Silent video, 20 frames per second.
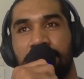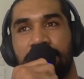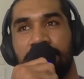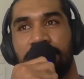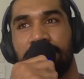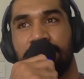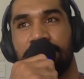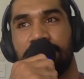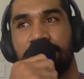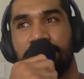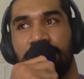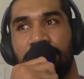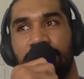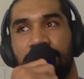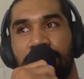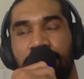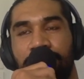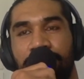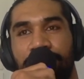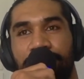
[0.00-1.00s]

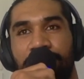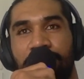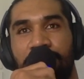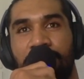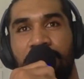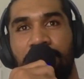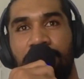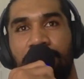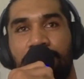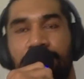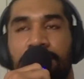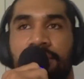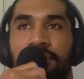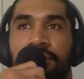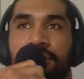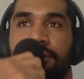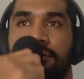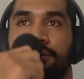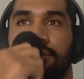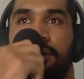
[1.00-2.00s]
So I
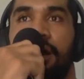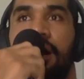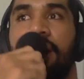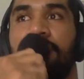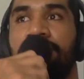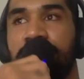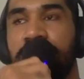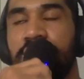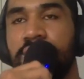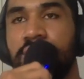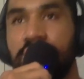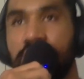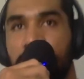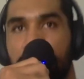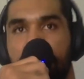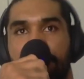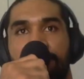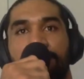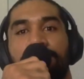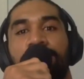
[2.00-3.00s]
remember after a
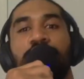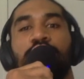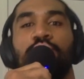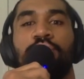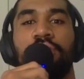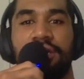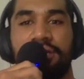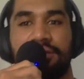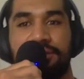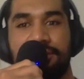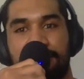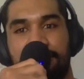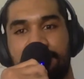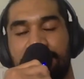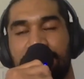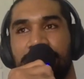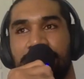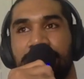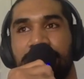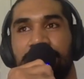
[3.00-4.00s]
few weeks,
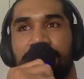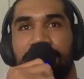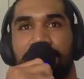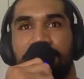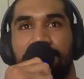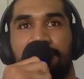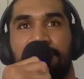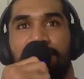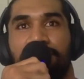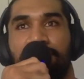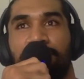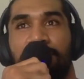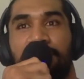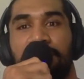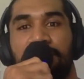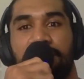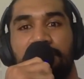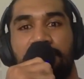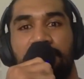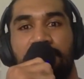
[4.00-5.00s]
me
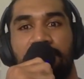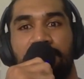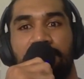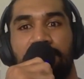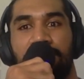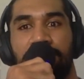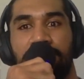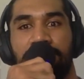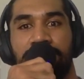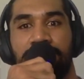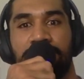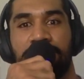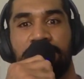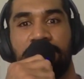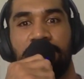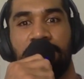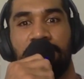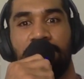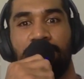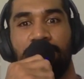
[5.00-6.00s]
and
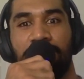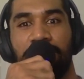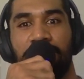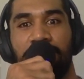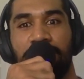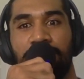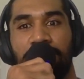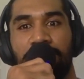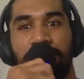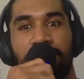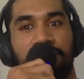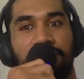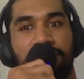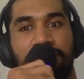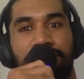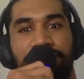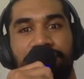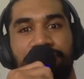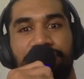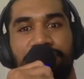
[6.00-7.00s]
Tong and Bear were
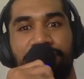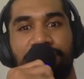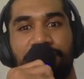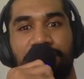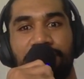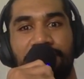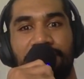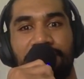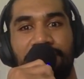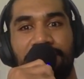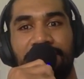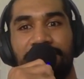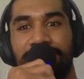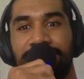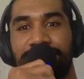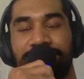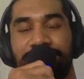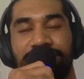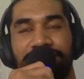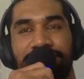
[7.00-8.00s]
like
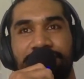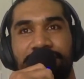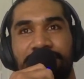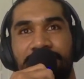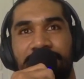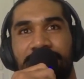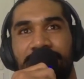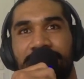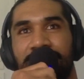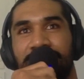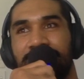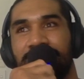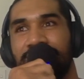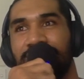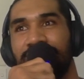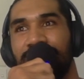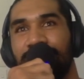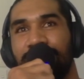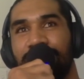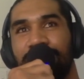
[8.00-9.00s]

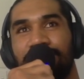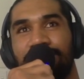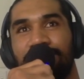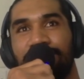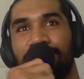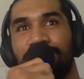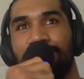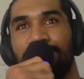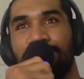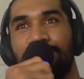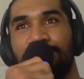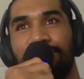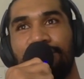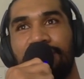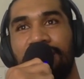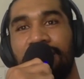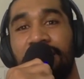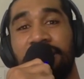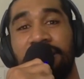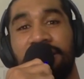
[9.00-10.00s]
we were
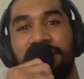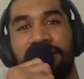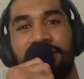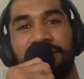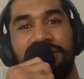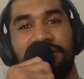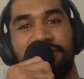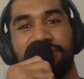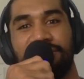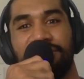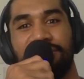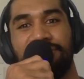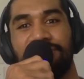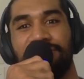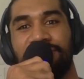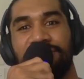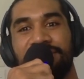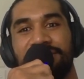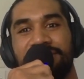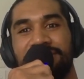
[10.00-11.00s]
caking it during
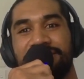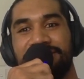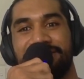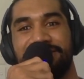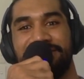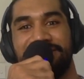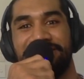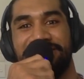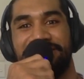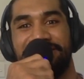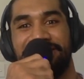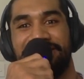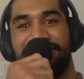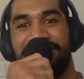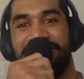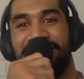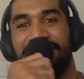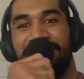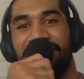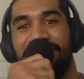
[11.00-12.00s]
fitness,
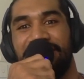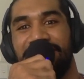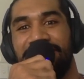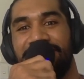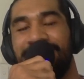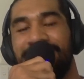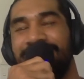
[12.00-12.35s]
and